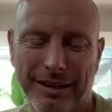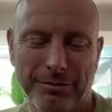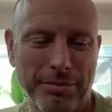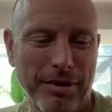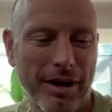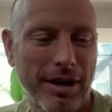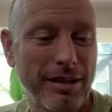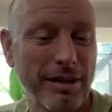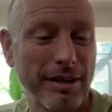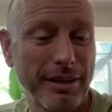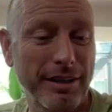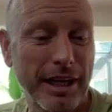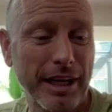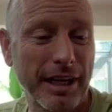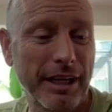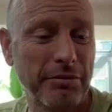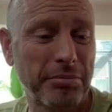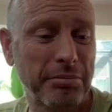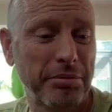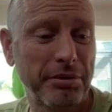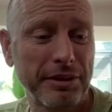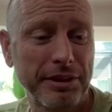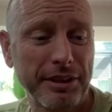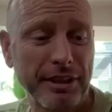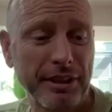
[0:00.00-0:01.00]
Bala and I have
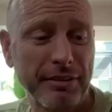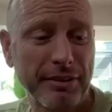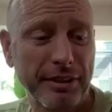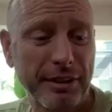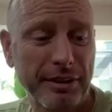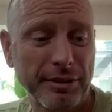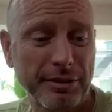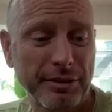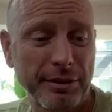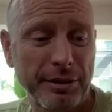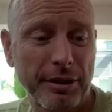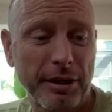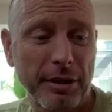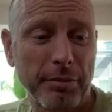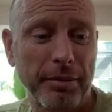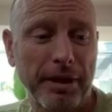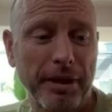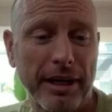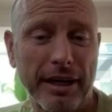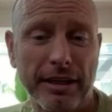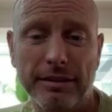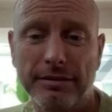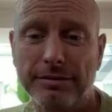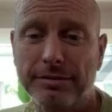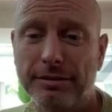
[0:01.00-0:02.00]
plenty of arrows in our
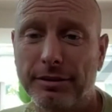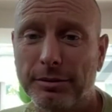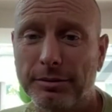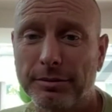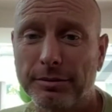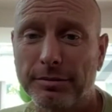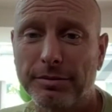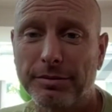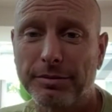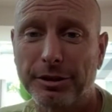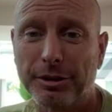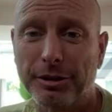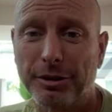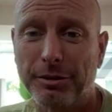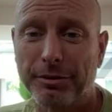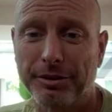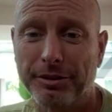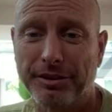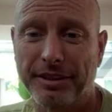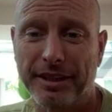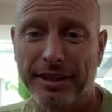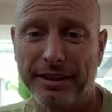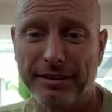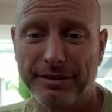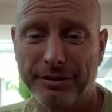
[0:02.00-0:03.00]
back from the
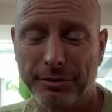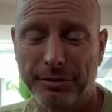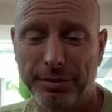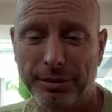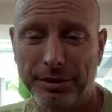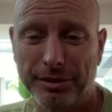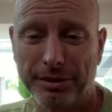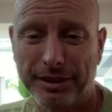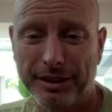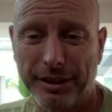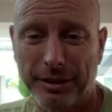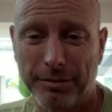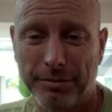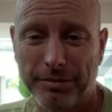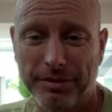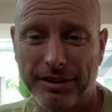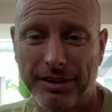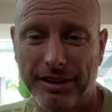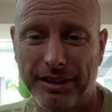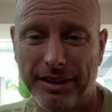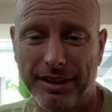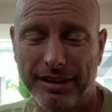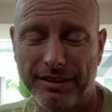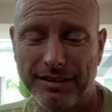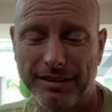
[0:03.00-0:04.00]
days of building
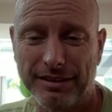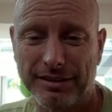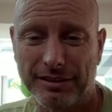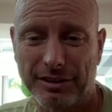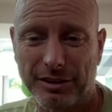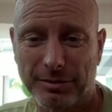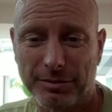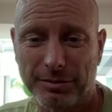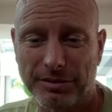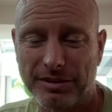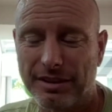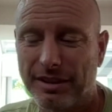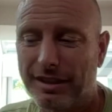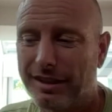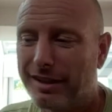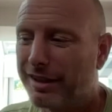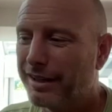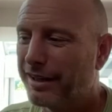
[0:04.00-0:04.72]
MTA systems,